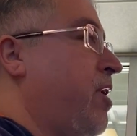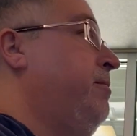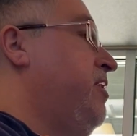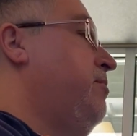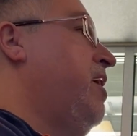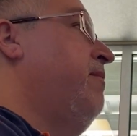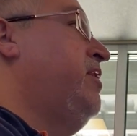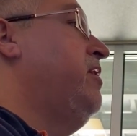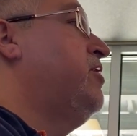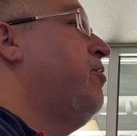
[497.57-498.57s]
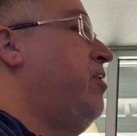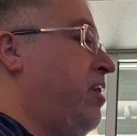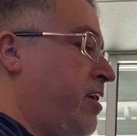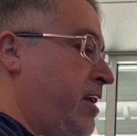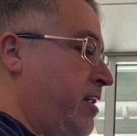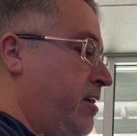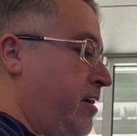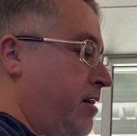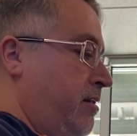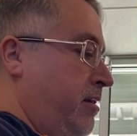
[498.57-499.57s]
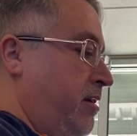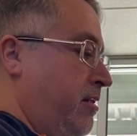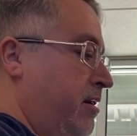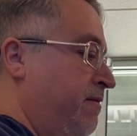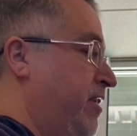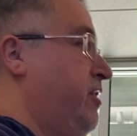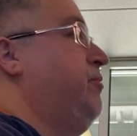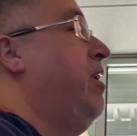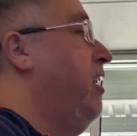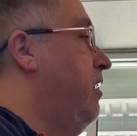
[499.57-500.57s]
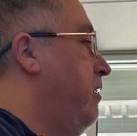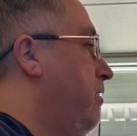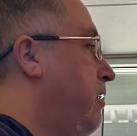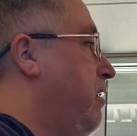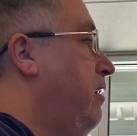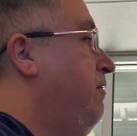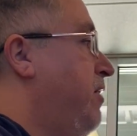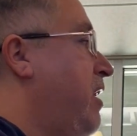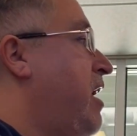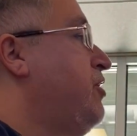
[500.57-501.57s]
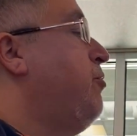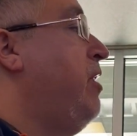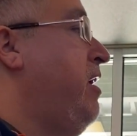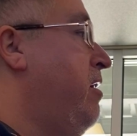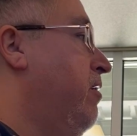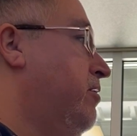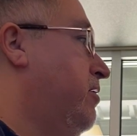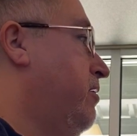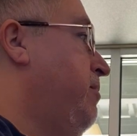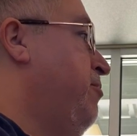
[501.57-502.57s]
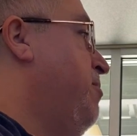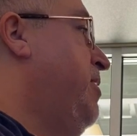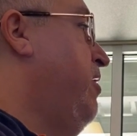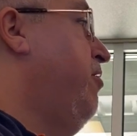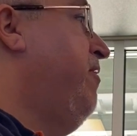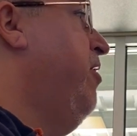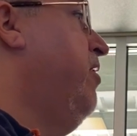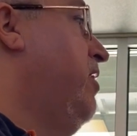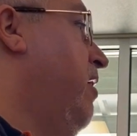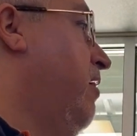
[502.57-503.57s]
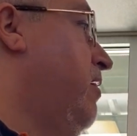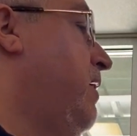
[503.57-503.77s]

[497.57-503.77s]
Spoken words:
I mean, everything that's going on in Venezuela for the last 20 years. I mean, we've been interfering there.